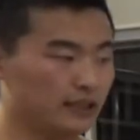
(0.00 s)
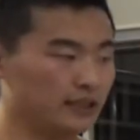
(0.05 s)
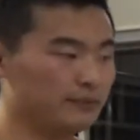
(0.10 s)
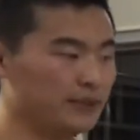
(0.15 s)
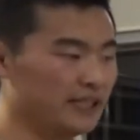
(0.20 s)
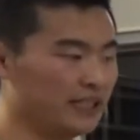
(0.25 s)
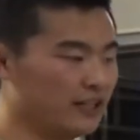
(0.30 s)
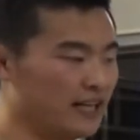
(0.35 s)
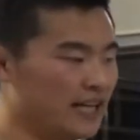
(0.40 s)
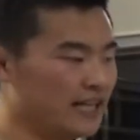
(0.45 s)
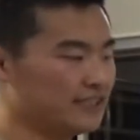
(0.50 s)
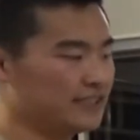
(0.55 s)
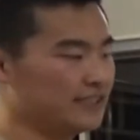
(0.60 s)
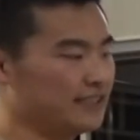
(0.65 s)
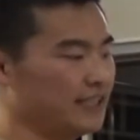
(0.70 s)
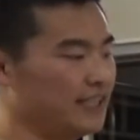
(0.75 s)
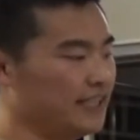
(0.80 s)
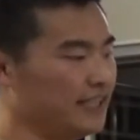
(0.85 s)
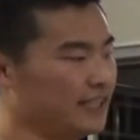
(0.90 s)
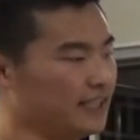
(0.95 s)
amino
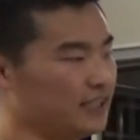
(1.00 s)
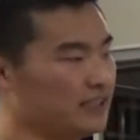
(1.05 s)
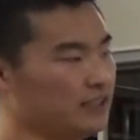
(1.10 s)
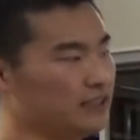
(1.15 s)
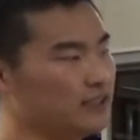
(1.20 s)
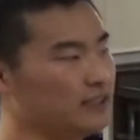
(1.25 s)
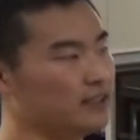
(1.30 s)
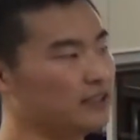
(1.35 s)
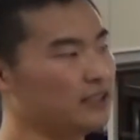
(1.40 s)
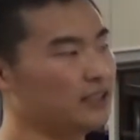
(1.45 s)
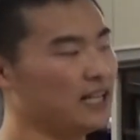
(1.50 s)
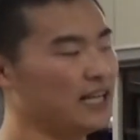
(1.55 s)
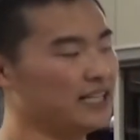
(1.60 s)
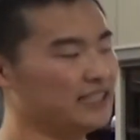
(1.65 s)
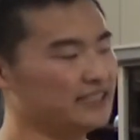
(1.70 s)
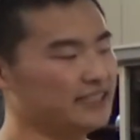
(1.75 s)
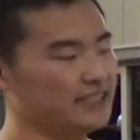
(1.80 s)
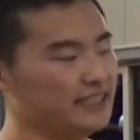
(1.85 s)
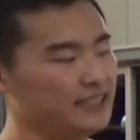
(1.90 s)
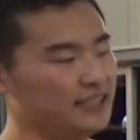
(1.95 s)
acid here,
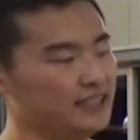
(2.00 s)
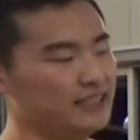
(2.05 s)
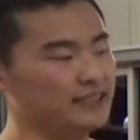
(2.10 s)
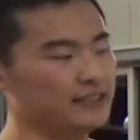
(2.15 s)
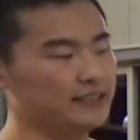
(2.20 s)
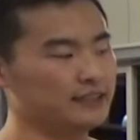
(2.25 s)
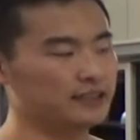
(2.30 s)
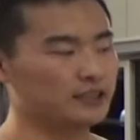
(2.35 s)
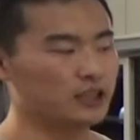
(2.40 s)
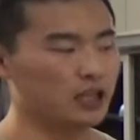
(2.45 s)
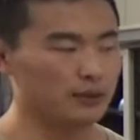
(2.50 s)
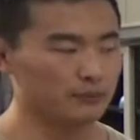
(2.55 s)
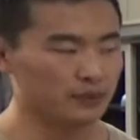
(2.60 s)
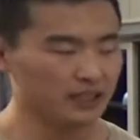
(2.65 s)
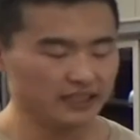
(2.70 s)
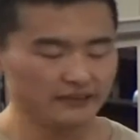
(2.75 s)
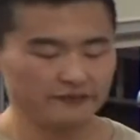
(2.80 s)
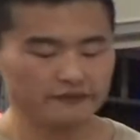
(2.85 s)
glycine, is commonly